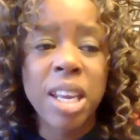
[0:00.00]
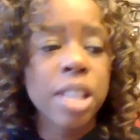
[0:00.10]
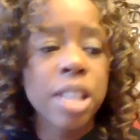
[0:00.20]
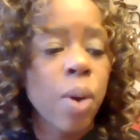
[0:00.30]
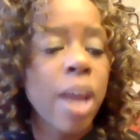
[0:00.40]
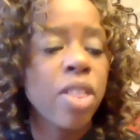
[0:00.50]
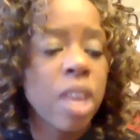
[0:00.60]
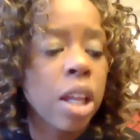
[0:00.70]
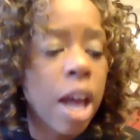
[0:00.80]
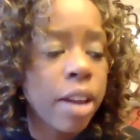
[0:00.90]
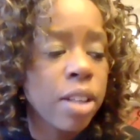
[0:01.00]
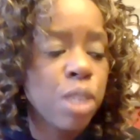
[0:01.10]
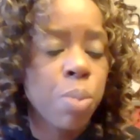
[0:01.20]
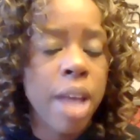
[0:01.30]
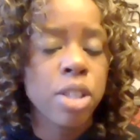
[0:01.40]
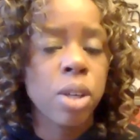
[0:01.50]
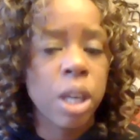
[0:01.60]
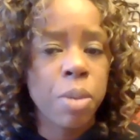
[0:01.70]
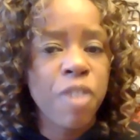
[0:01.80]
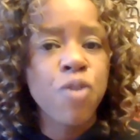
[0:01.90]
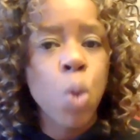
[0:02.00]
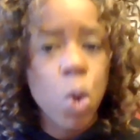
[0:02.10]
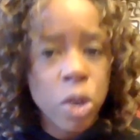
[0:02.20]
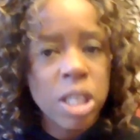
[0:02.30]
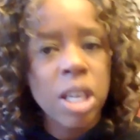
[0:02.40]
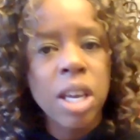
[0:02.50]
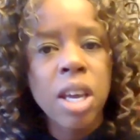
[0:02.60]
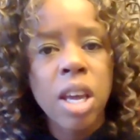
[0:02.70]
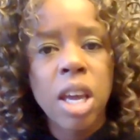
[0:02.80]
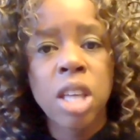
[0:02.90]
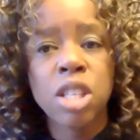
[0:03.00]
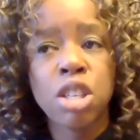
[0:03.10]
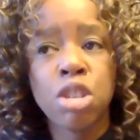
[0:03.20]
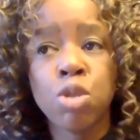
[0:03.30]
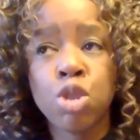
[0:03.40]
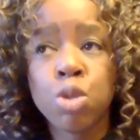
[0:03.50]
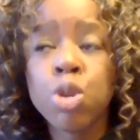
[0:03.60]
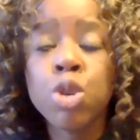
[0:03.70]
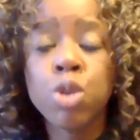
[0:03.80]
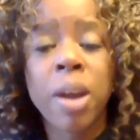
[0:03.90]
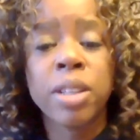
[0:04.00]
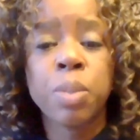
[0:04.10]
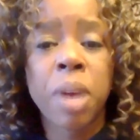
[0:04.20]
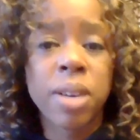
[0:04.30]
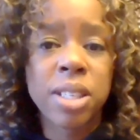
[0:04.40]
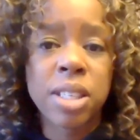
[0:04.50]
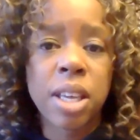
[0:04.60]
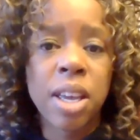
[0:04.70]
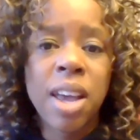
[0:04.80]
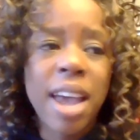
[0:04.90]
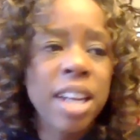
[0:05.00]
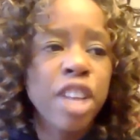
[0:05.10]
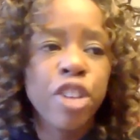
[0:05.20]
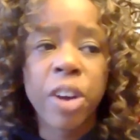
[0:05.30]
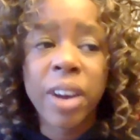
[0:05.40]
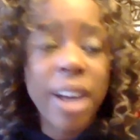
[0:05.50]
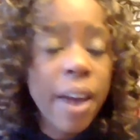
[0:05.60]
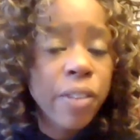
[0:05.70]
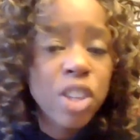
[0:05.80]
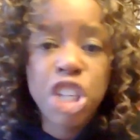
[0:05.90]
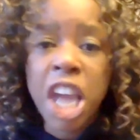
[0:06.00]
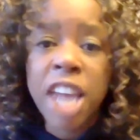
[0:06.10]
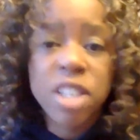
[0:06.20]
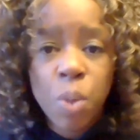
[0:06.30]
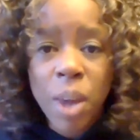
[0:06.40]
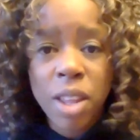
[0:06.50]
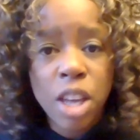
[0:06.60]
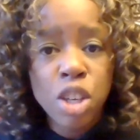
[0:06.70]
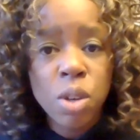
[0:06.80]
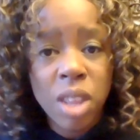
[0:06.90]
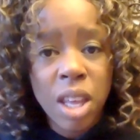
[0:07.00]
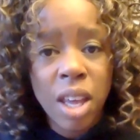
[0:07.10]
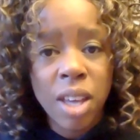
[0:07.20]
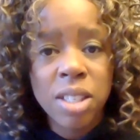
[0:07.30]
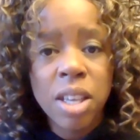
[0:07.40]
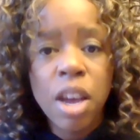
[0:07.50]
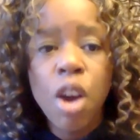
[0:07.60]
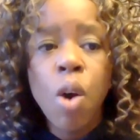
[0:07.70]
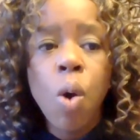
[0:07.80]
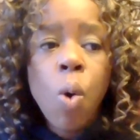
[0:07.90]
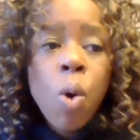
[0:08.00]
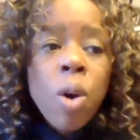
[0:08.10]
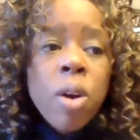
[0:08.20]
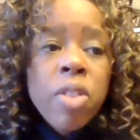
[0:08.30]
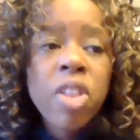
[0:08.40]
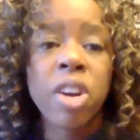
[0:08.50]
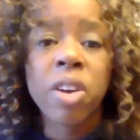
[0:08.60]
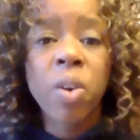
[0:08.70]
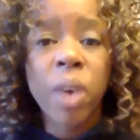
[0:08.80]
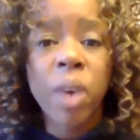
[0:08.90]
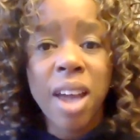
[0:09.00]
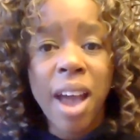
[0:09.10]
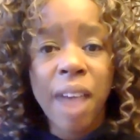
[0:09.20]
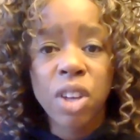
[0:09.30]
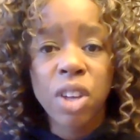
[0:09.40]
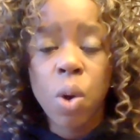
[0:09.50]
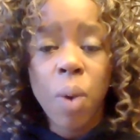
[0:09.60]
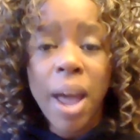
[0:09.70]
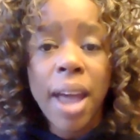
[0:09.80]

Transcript: So I think a lot of these brands are going to be forced into true transparency. And either they're going to have to change the way they do things, or they're going to have to go away.